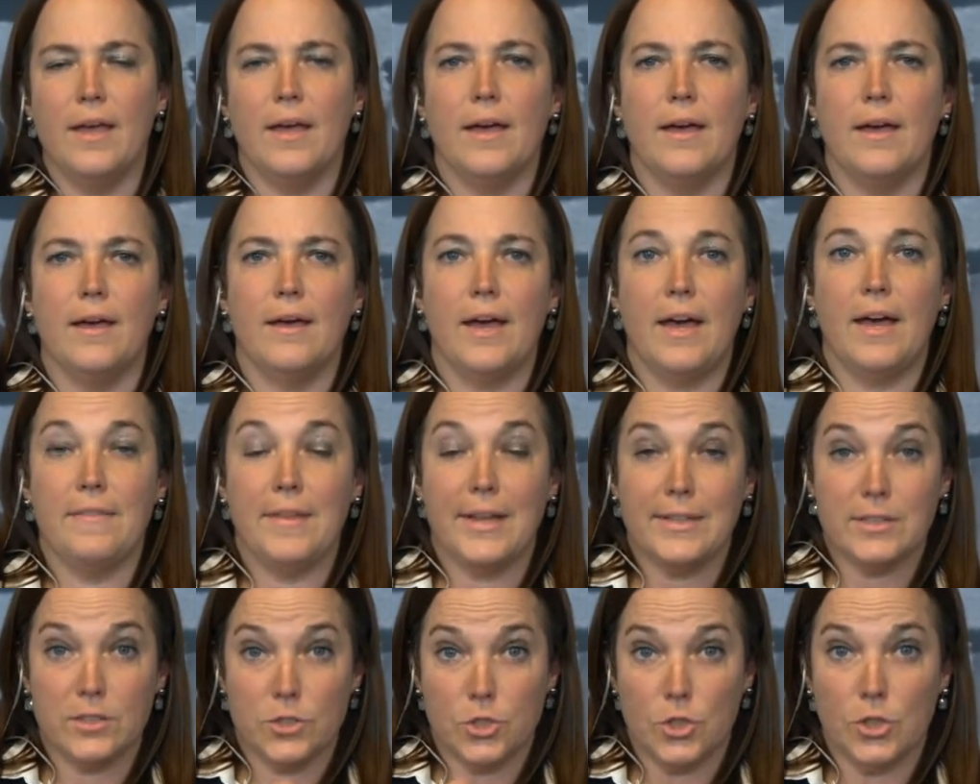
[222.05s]
And
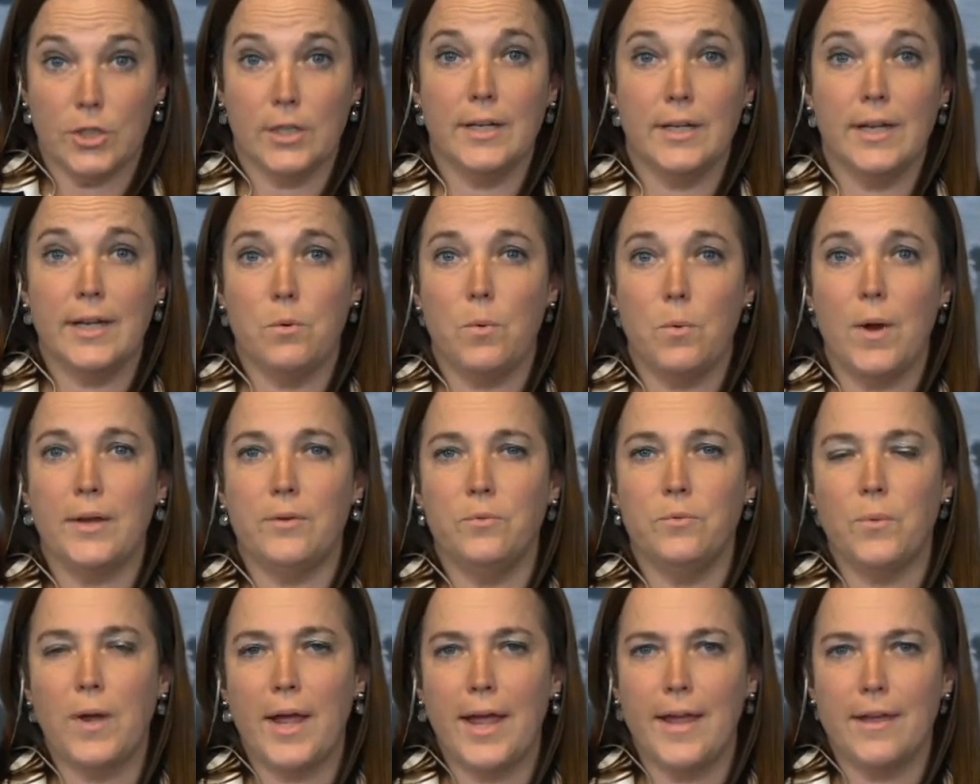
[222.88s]
that's certainly
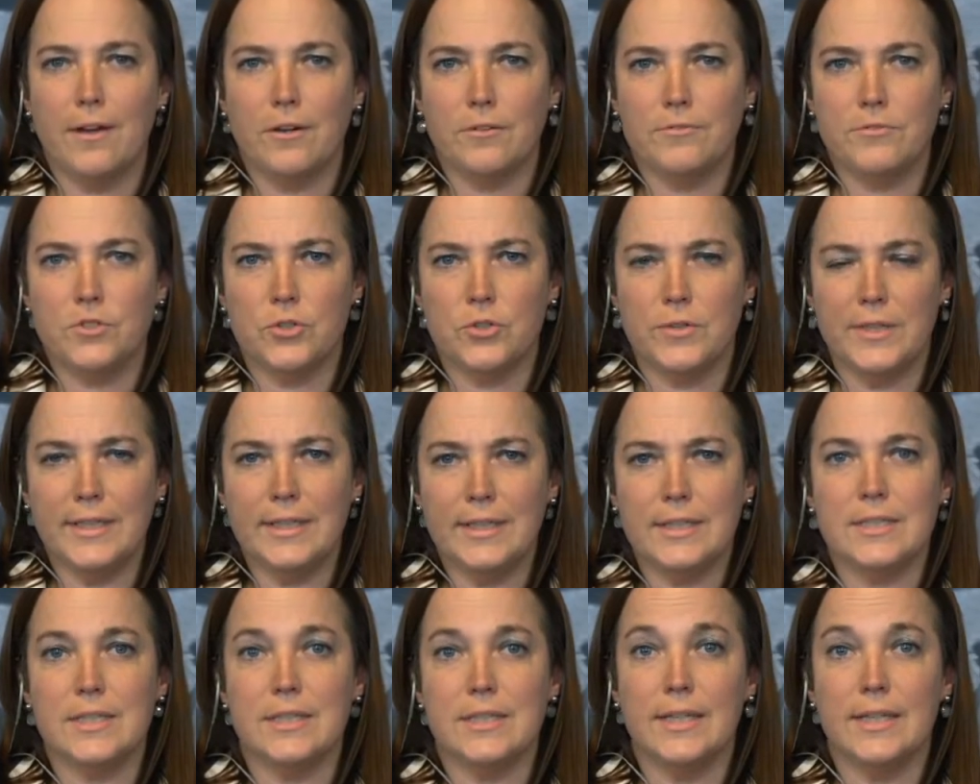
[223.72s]
one way of doing it.